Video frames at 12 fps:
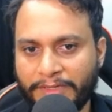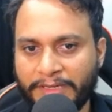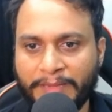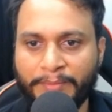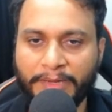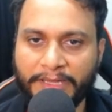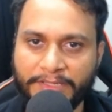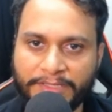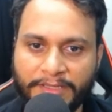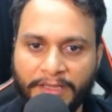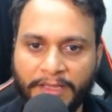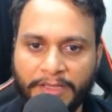where I am
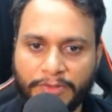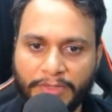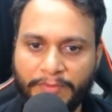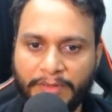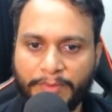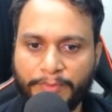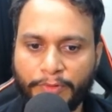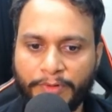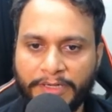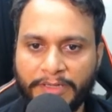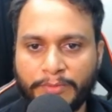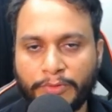biased. So I will be
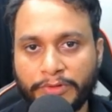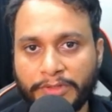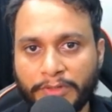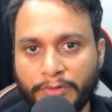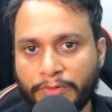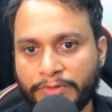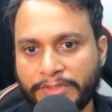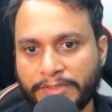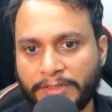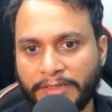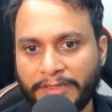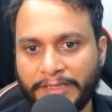providing both the codes
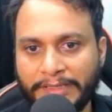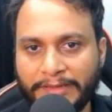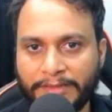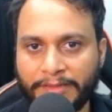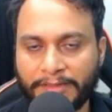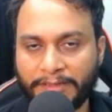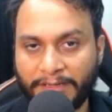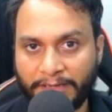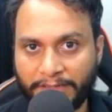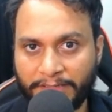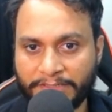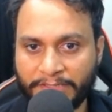in the
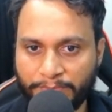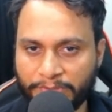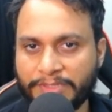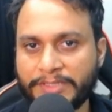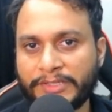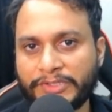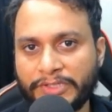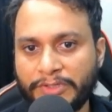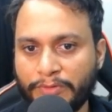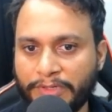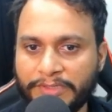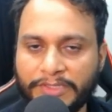description section.
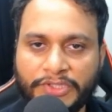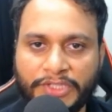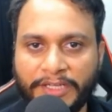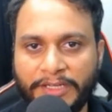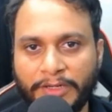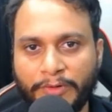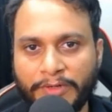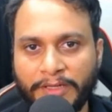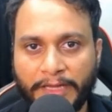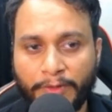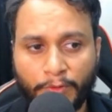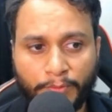You can just check it out.
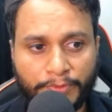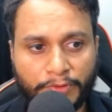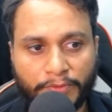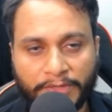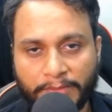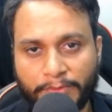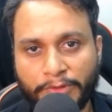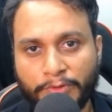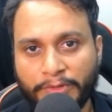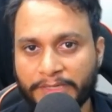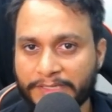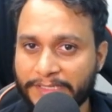I hope you were able
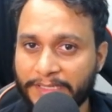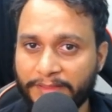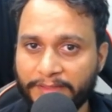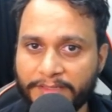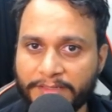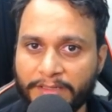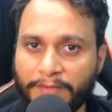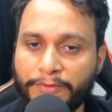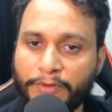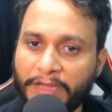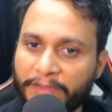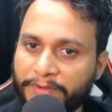to understand this. If
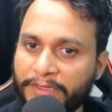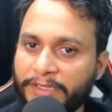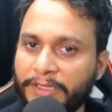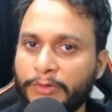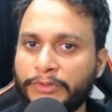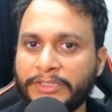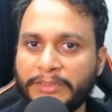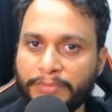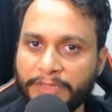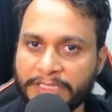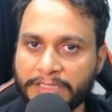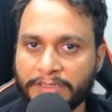you have any doubt, then
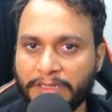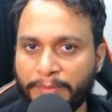please